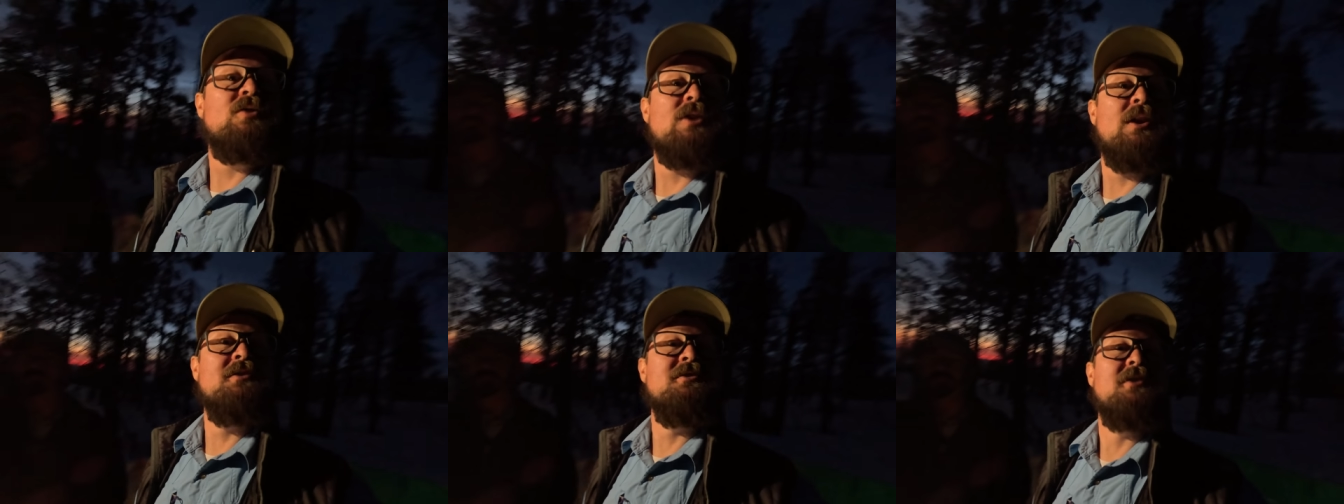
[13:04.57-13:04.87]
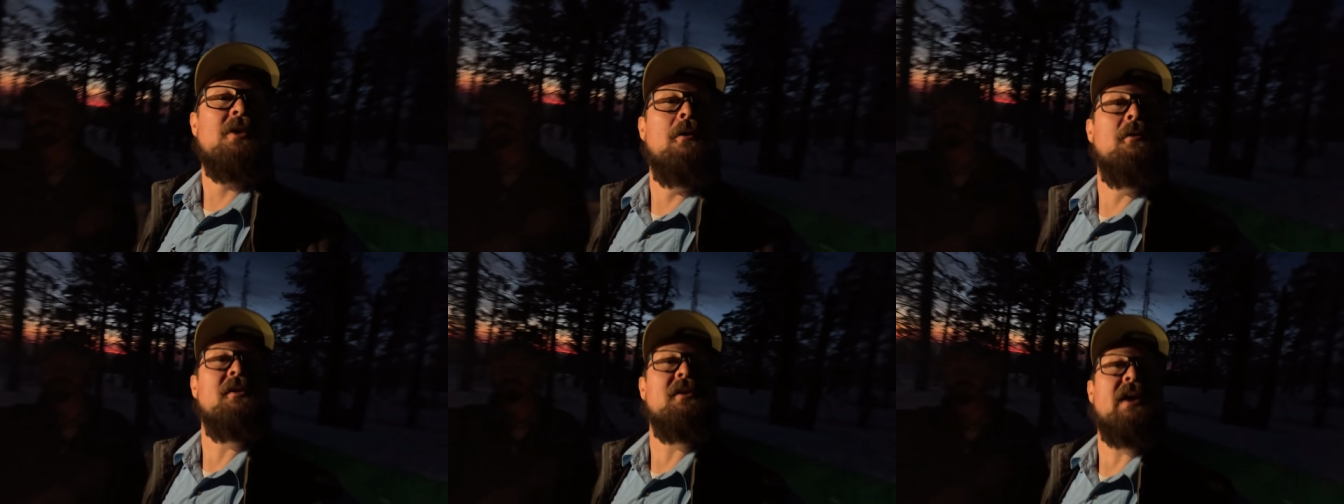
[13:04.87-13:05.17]
Sun's
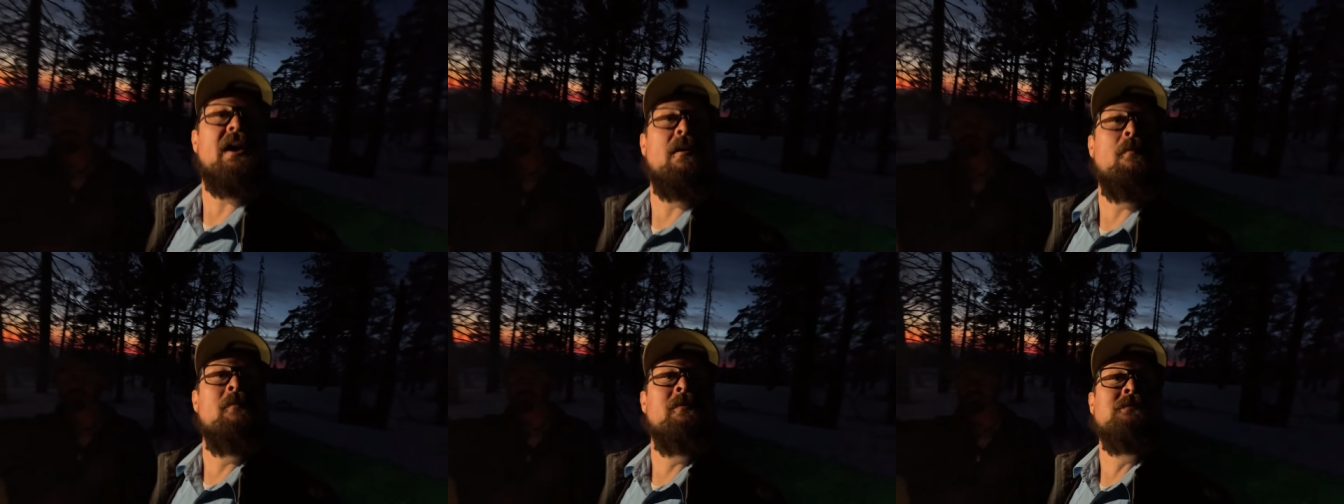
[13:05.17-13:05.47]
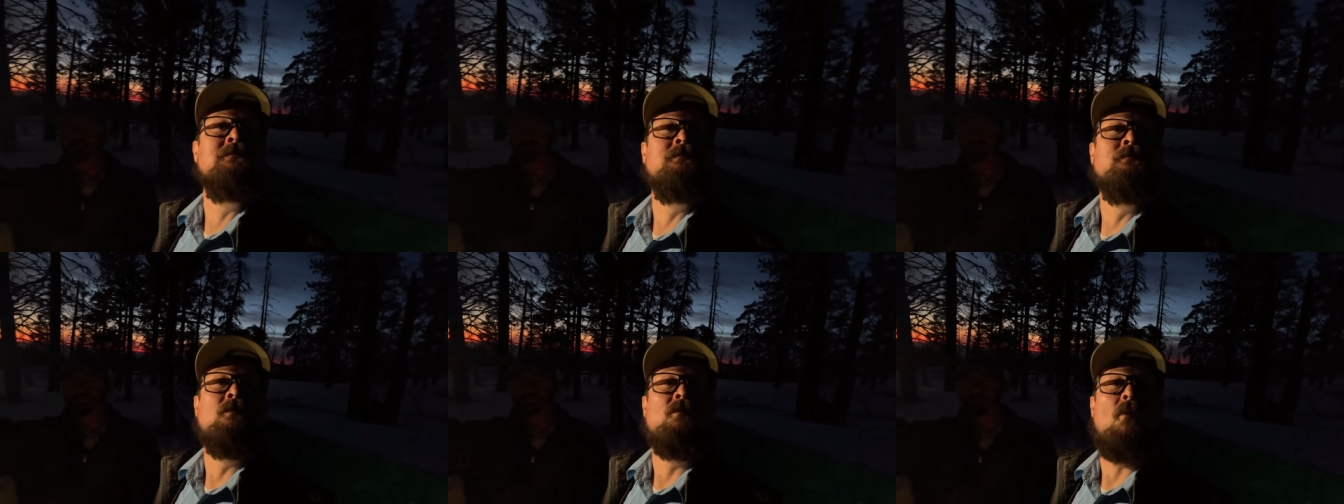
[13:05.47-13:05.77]
going down.
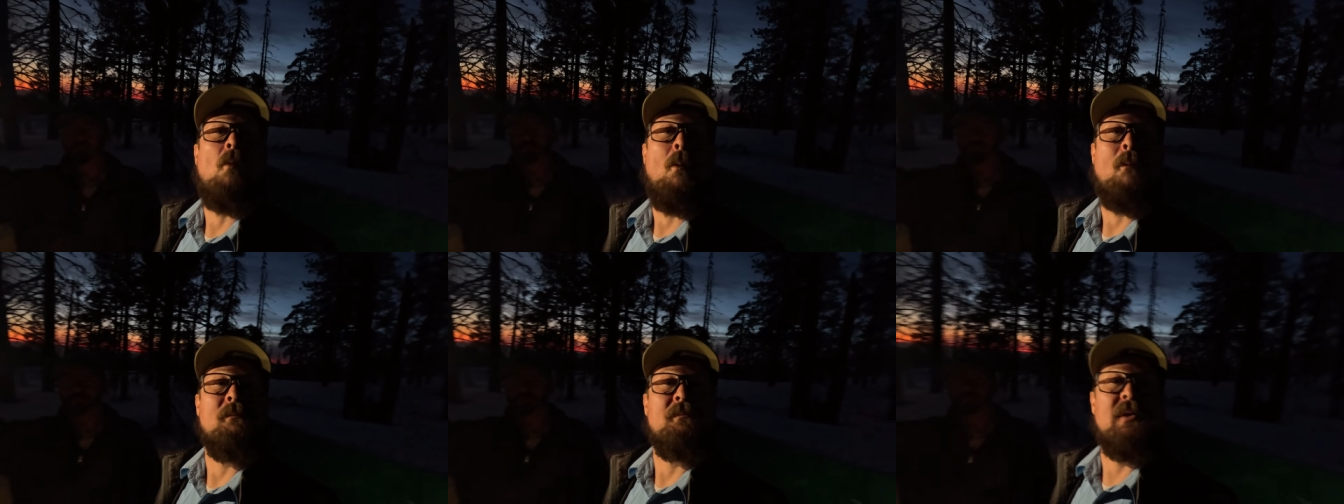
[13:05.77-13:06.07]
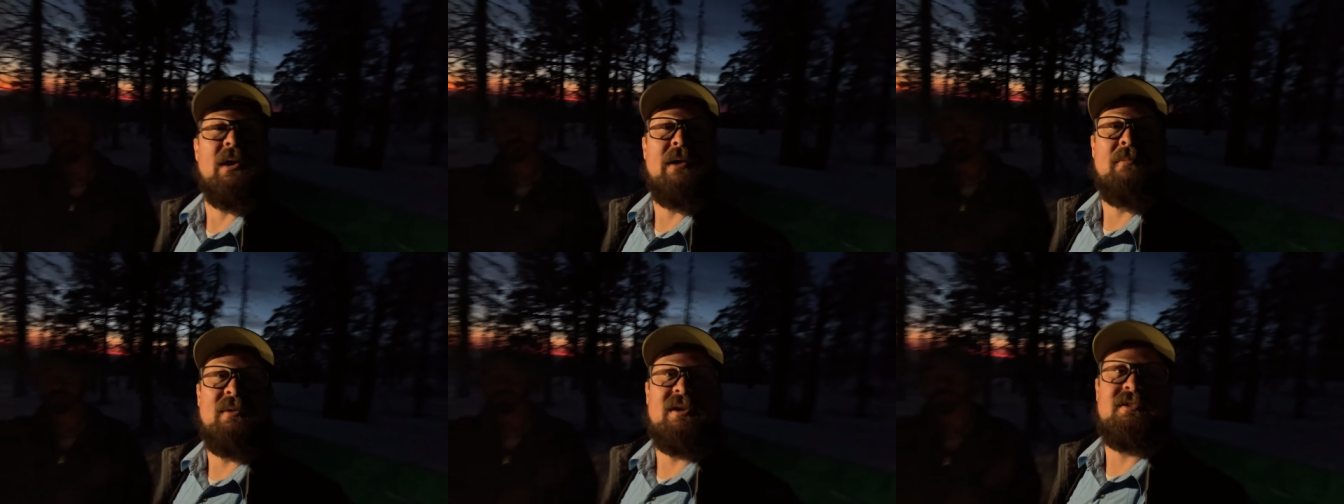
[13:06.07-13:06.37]

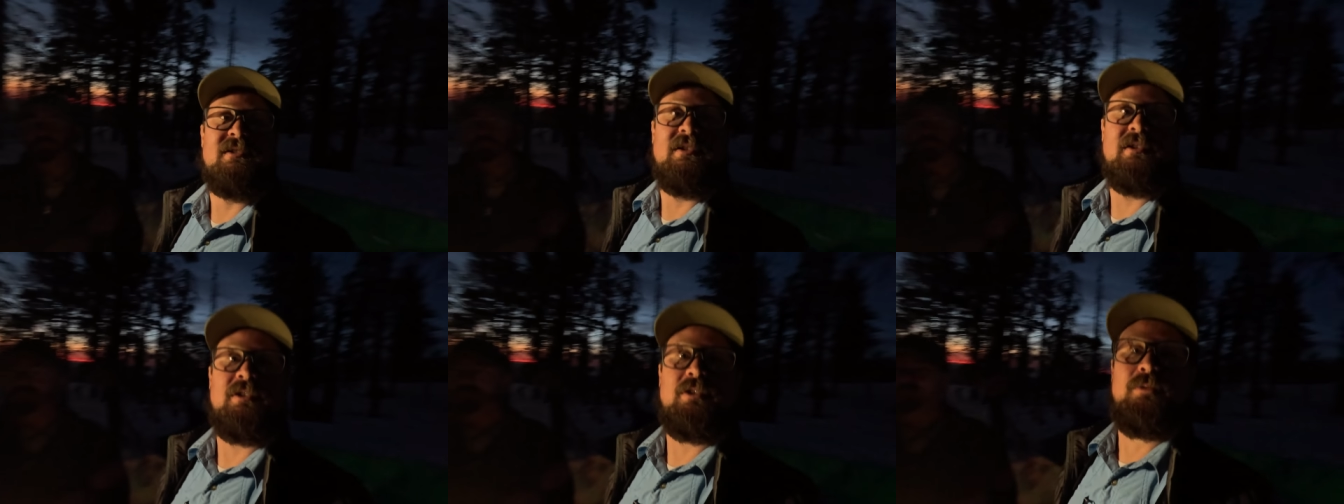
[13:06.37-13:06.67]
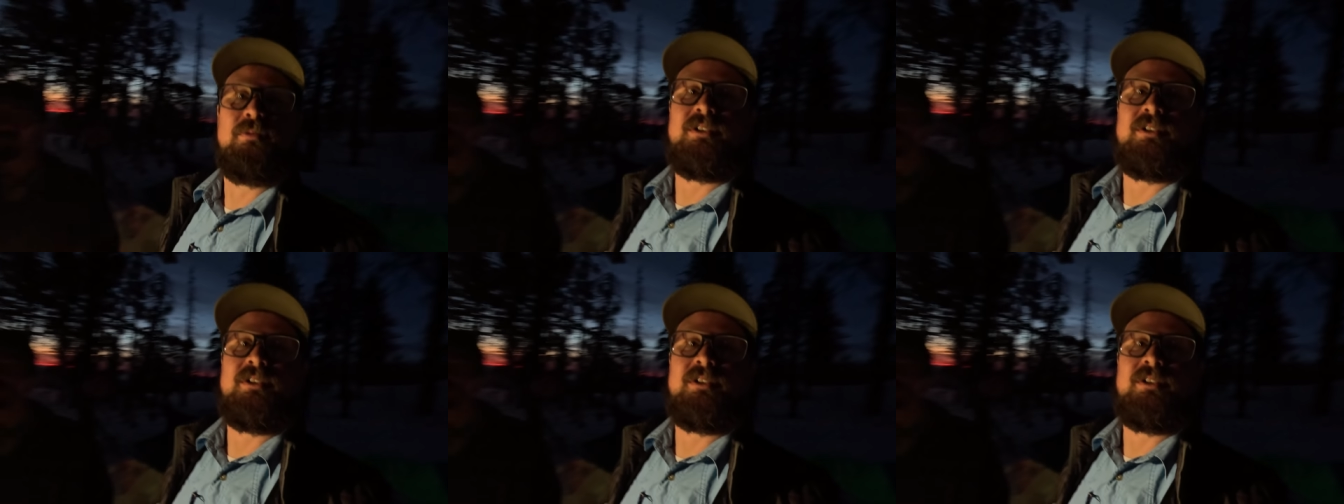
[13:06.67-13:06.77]
Not much to do,